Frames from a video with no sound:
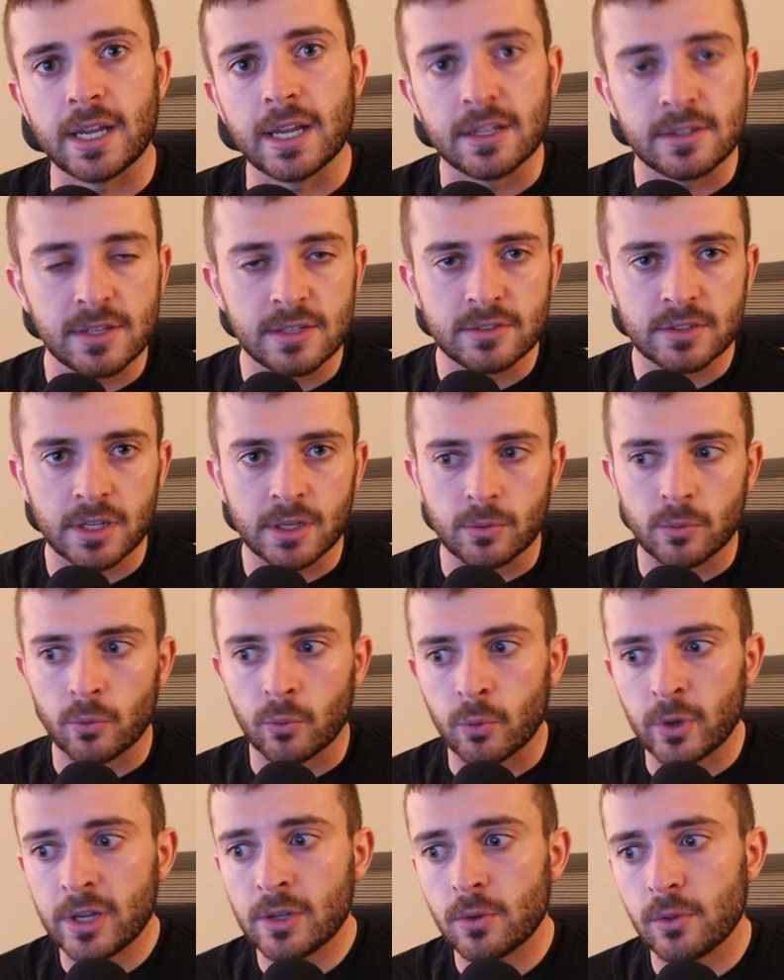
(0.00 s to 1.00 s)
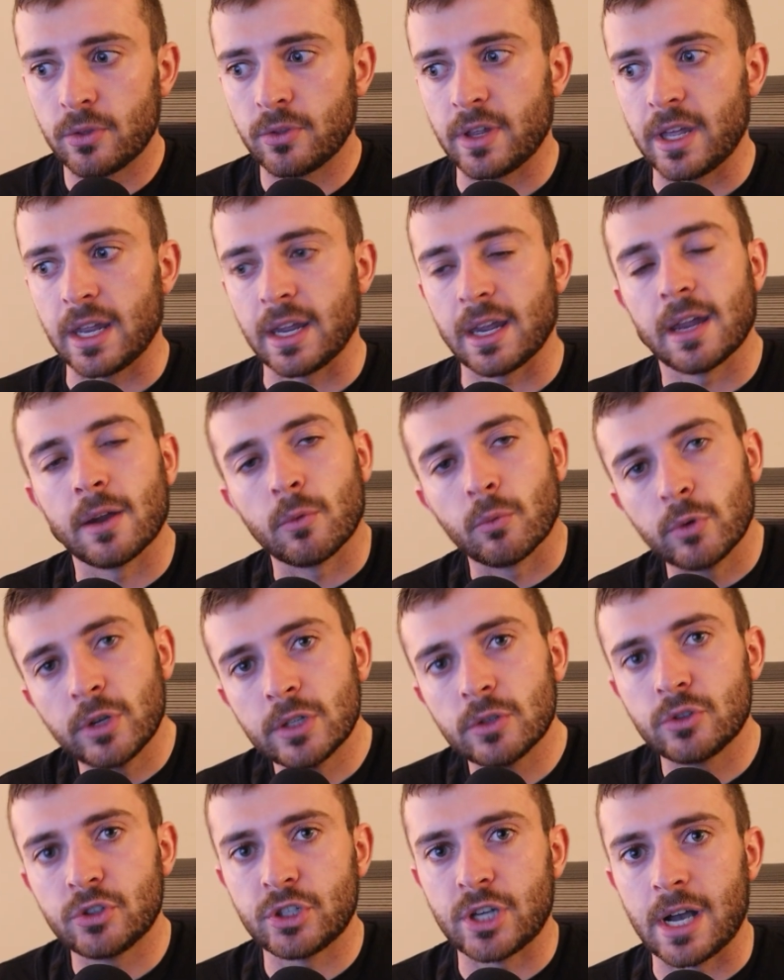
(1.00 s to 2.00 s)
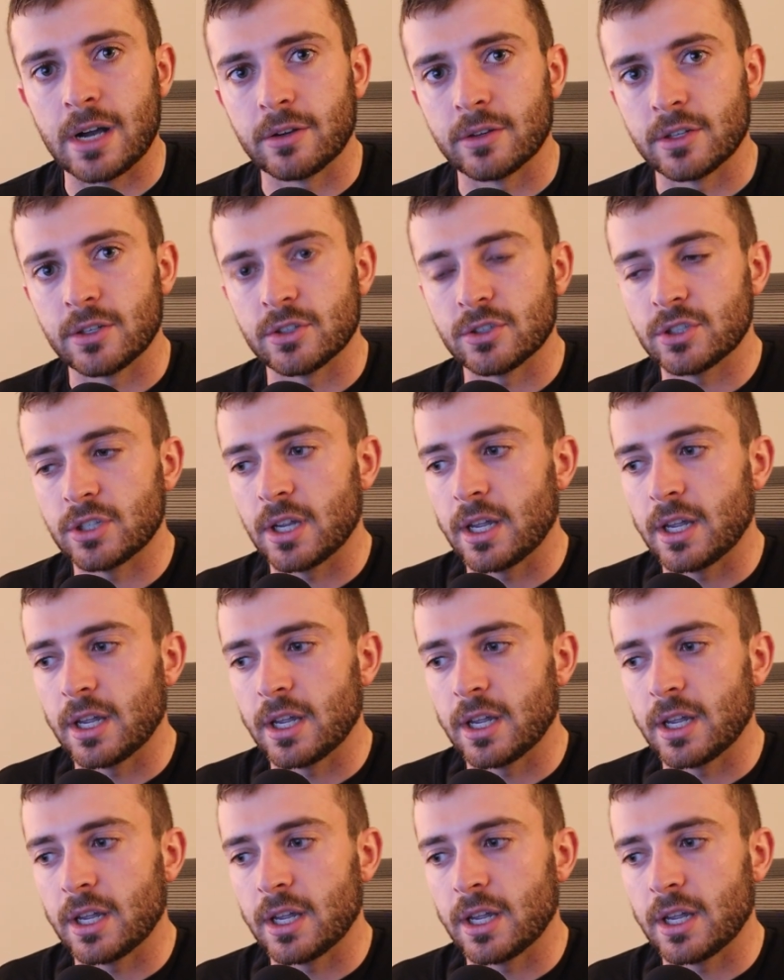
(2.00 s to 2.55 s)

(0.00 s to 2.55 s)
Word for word: It is a real thing, a real challenge.